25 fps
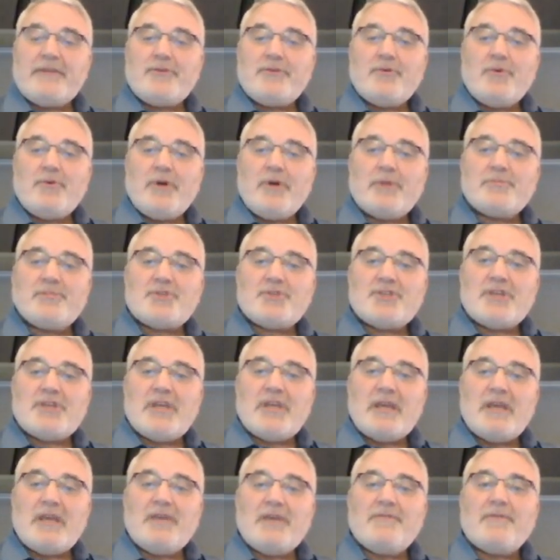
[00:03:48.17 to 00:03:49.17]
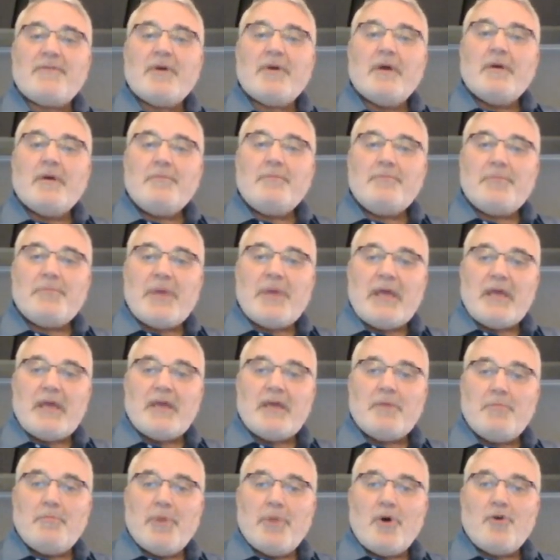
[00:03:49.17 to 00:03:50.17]
to achieve peak
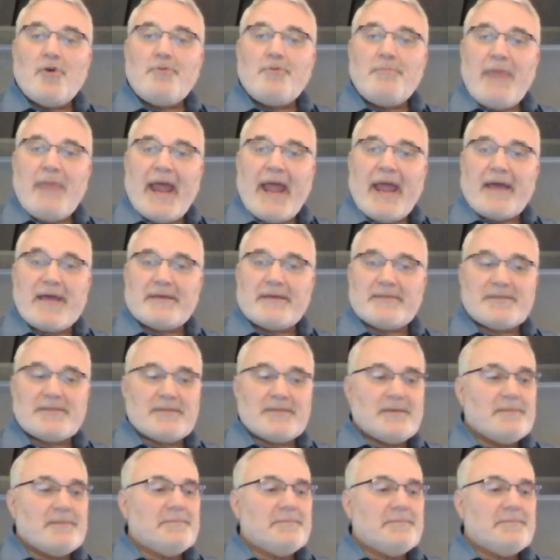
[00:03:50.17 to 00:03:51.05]
bone mass.